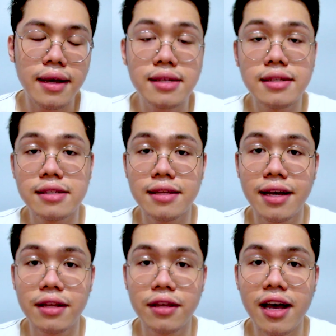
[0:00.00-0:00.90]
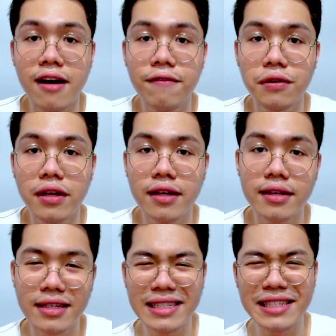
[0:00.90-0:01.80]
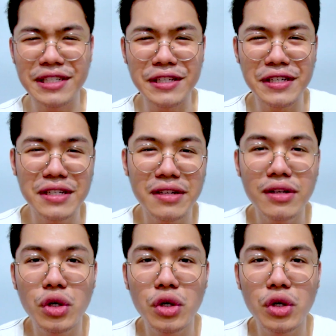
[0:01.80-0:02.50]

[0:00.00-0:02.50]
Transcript: Next is that you have to like insert